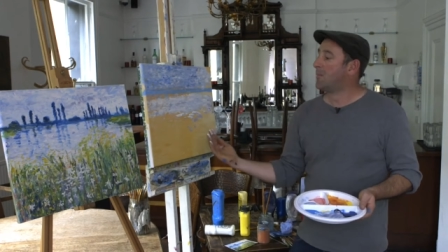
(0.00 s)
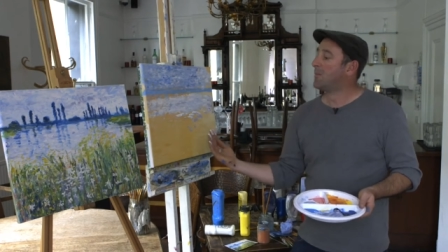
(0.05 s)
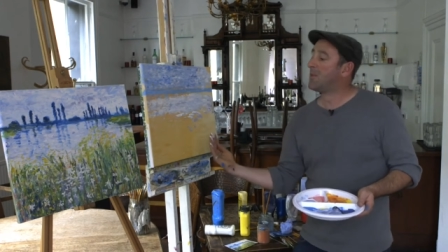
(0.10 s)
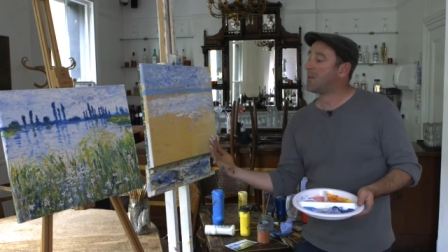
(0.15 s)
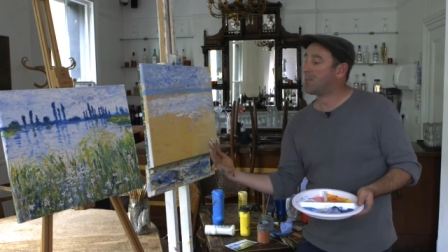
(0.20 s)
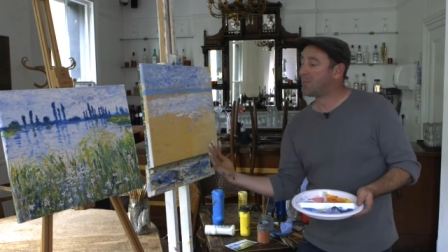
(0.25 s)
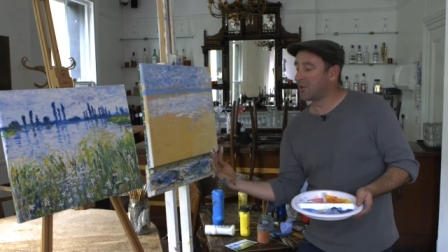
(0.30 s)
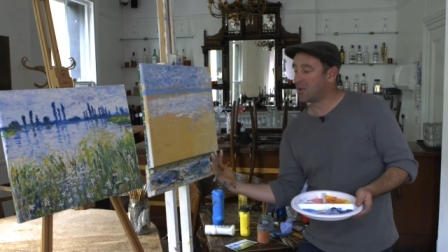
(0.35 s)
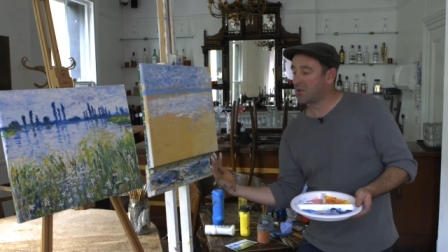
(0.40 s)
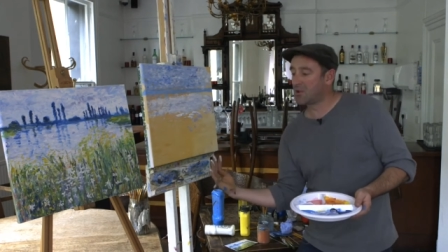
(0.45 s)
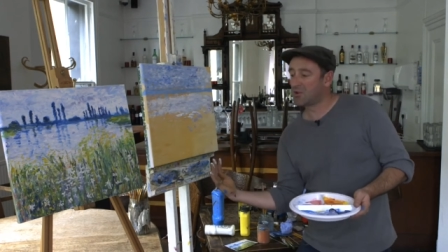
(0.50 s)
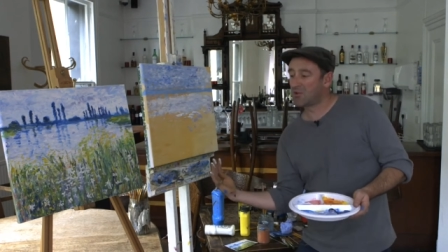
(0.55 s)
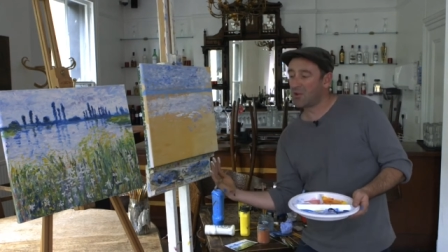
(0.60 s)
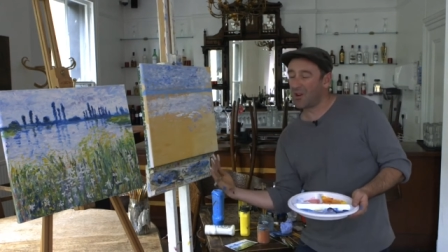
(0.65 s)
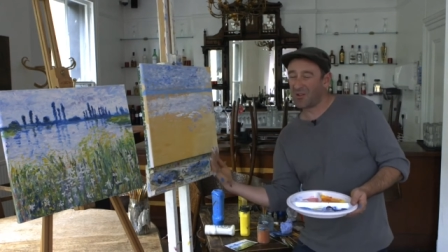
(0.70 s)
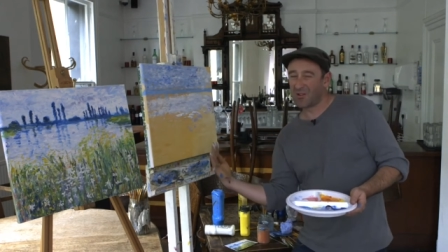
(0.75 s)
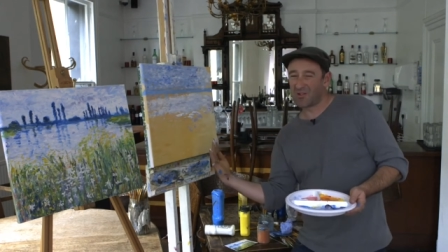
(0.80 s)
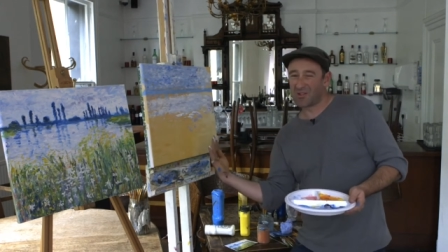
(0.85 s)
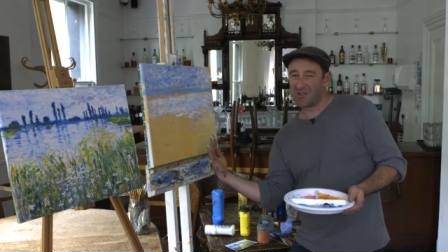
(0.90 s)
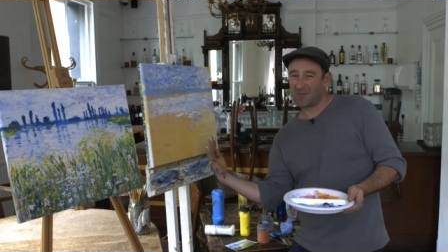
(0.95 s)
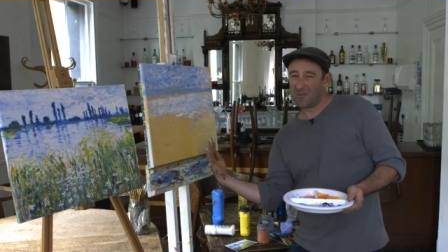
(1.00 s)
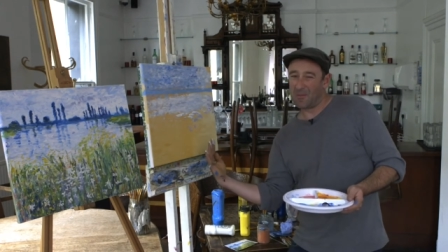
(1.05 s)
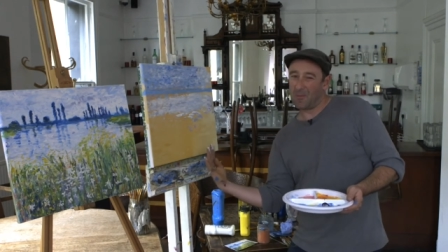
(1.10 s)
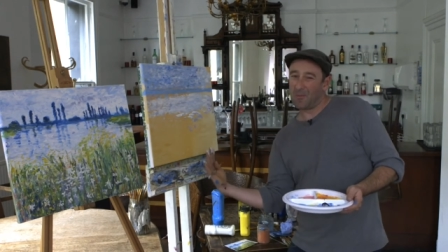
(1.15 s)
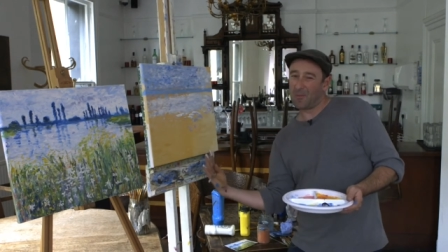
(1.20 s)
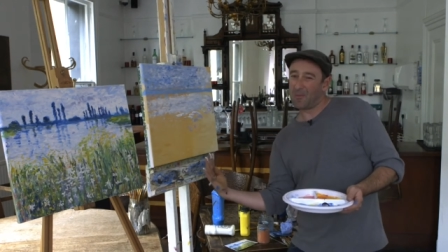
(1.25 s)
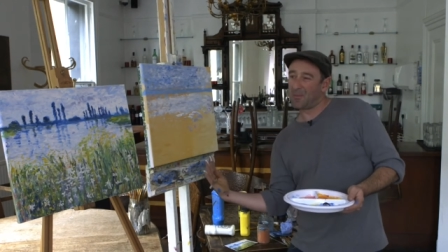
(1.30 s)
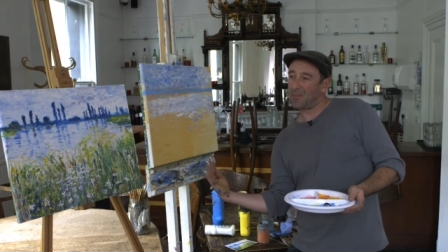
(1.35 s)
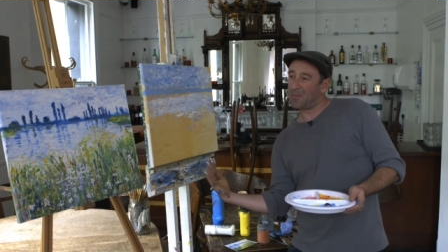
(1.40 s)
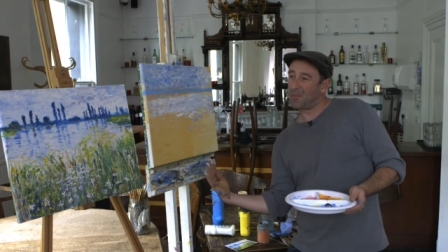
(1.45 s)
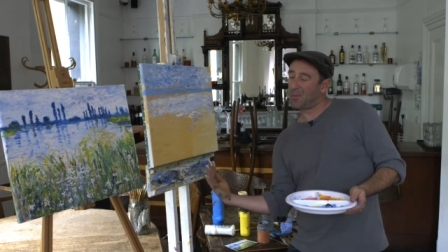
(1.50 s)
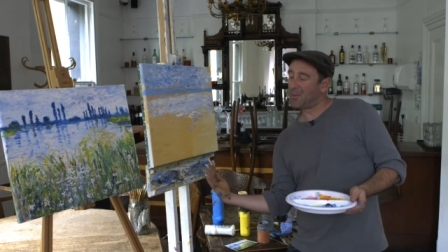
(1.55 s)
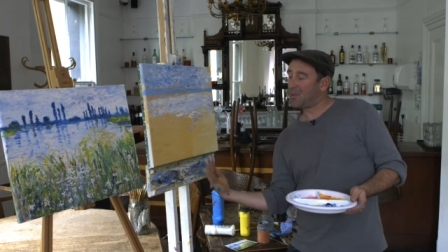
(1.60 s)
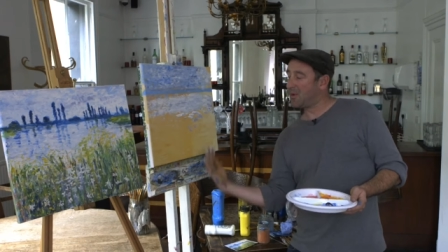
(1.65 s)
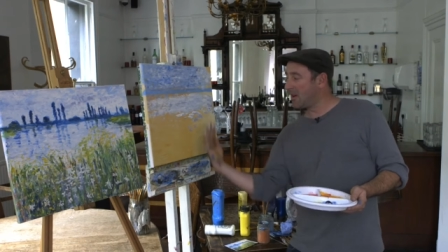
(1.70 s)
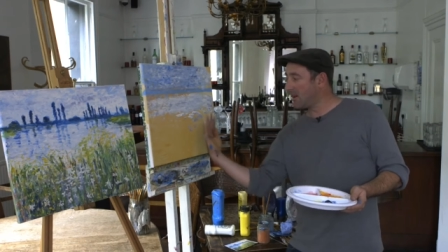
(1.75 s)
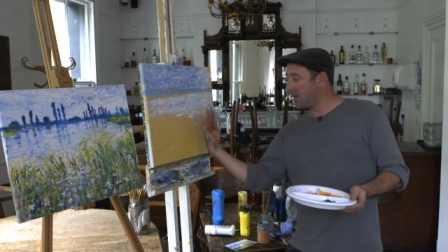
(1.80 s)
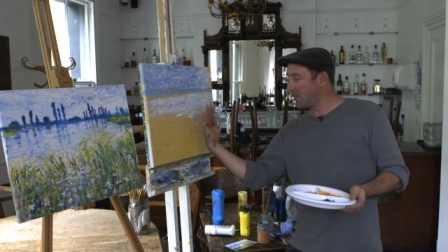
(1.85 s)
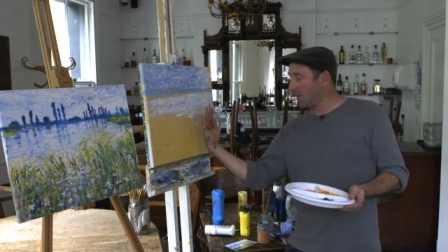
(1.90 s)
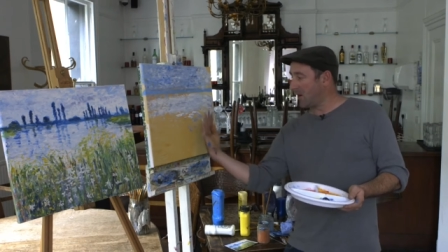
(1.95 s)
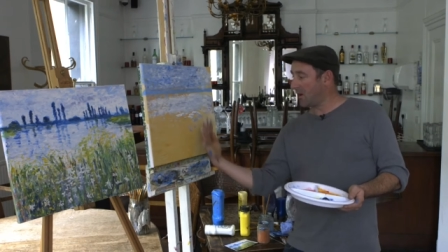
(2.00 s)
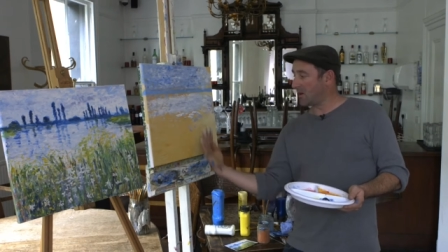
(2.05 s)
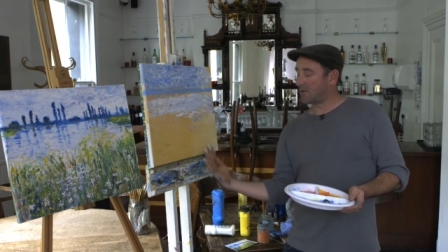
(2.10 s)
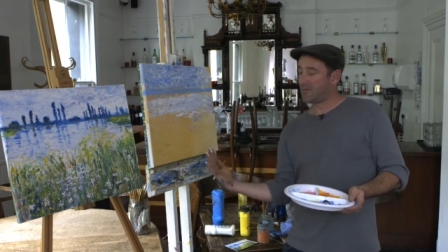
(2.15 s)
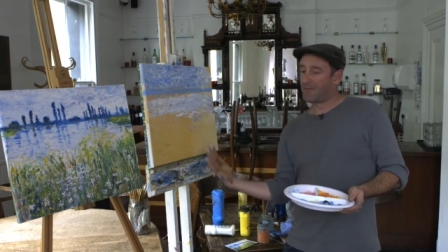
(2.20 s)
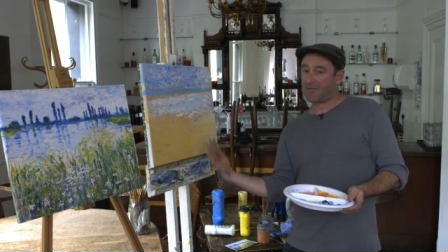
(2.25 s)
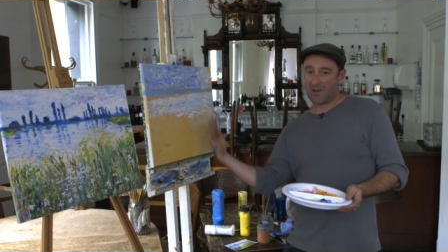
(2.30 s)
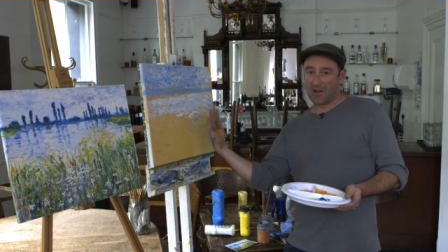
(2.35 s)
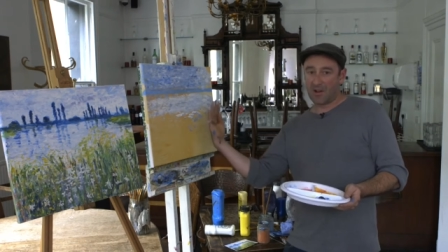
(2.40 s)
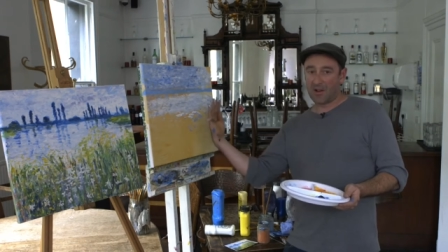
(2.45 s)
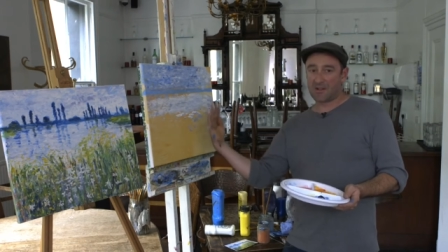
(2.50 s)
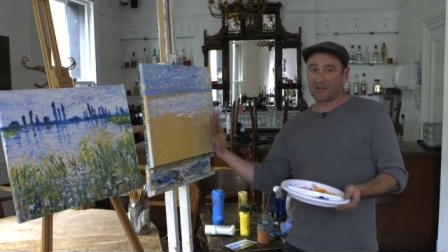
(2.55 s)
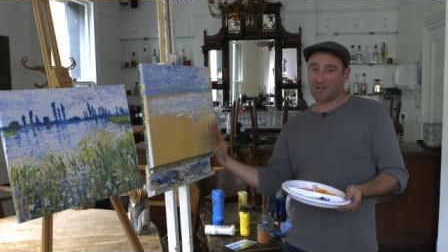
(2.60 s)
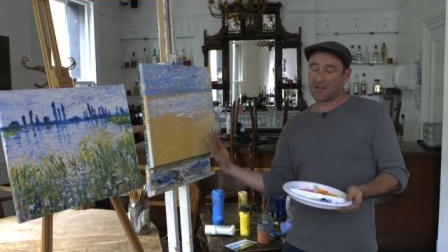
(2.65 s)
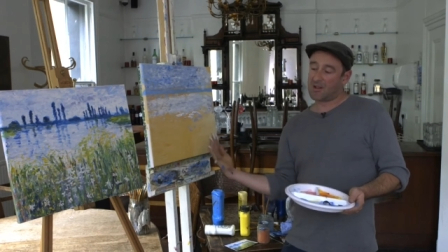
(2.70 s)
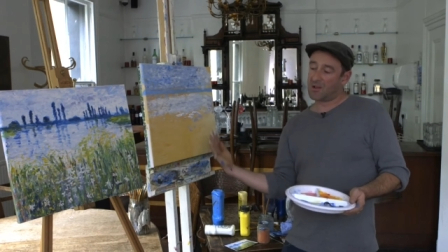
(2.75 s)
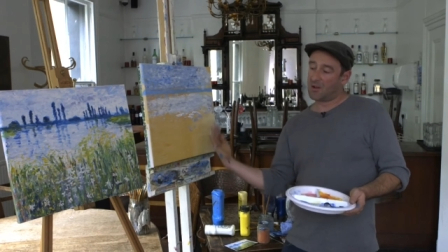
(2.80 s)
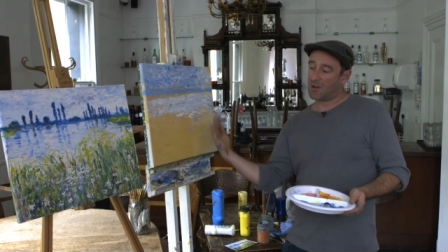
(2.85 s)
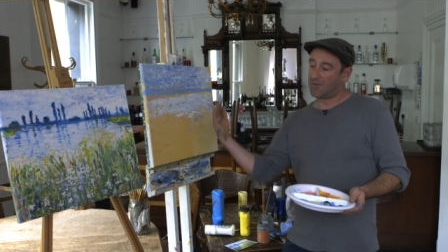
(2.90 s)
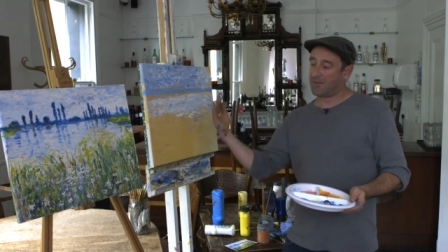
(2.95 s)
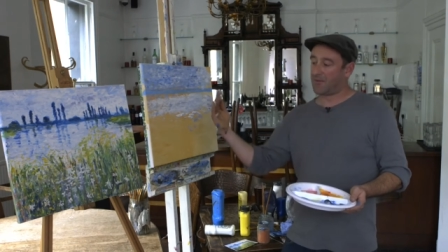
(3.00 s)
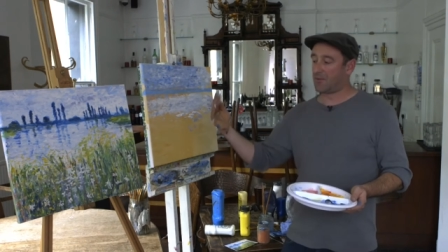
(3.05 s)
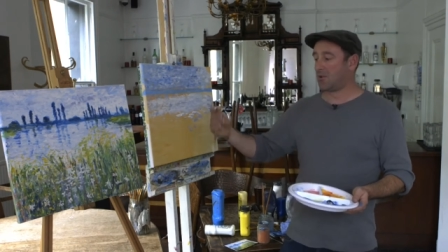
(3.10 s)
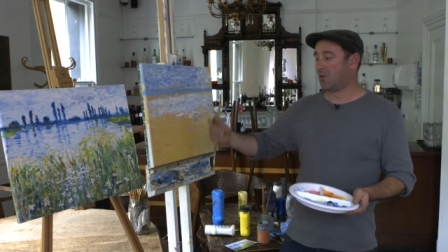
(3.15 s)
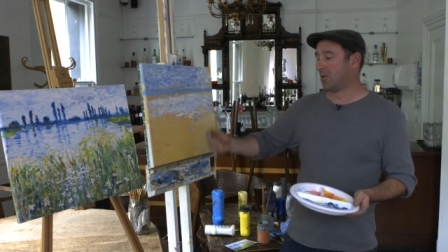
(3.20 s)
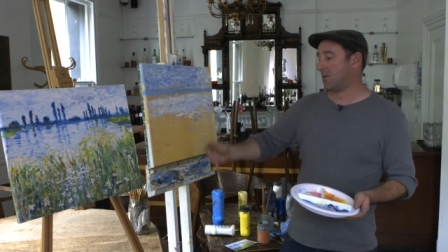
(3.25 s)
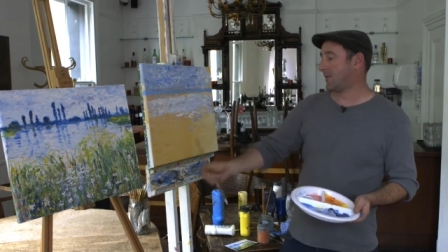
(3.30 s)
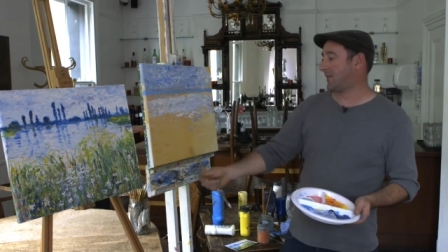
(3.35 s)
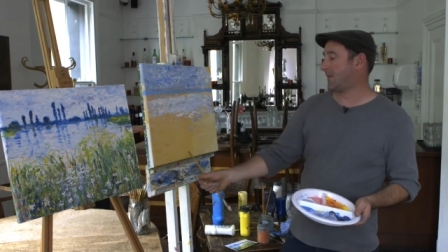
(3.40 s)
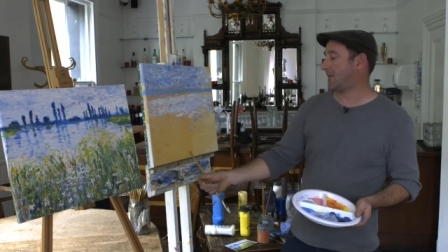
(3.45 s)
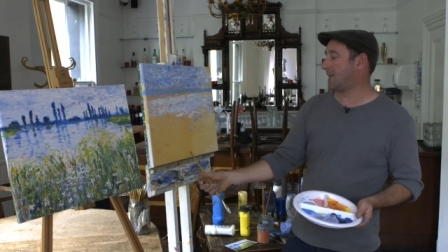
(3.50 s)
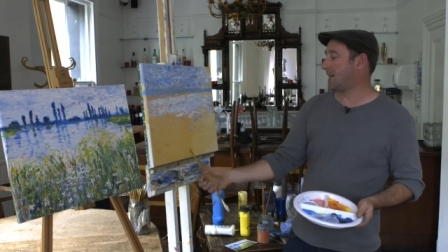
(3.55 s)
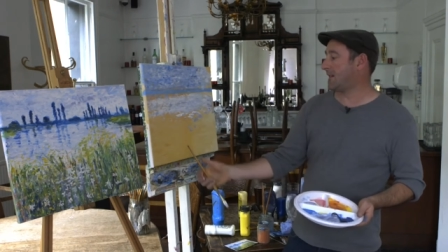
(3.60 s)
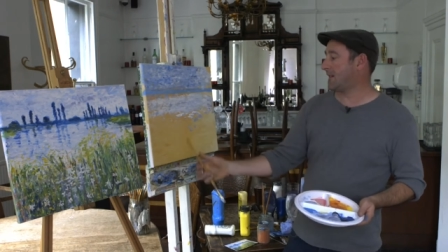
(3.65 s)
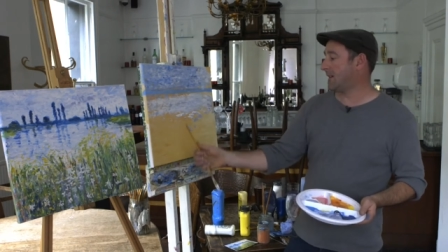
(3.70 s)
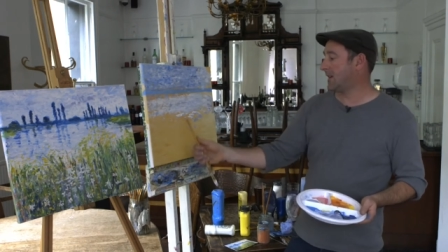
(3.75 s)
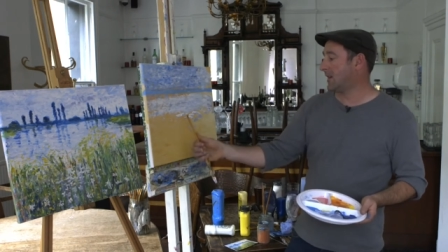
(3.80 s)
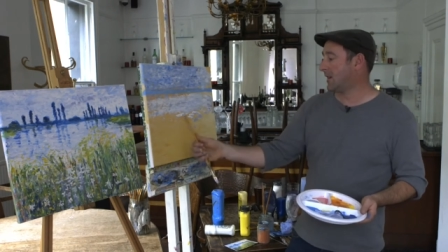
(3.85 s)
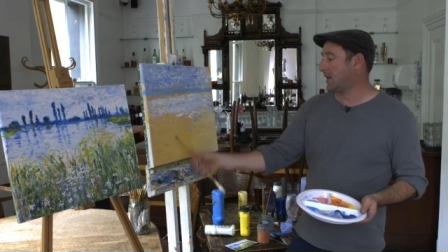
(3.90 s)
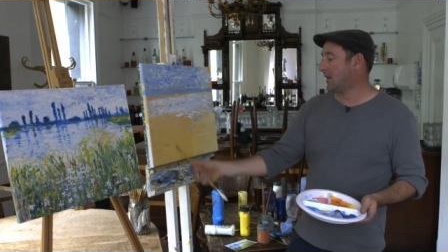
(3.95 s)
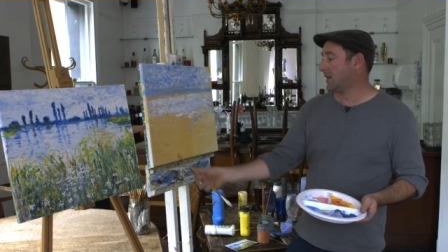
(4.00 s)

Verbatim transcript: The brush strokes are pretty much vertical for all of the,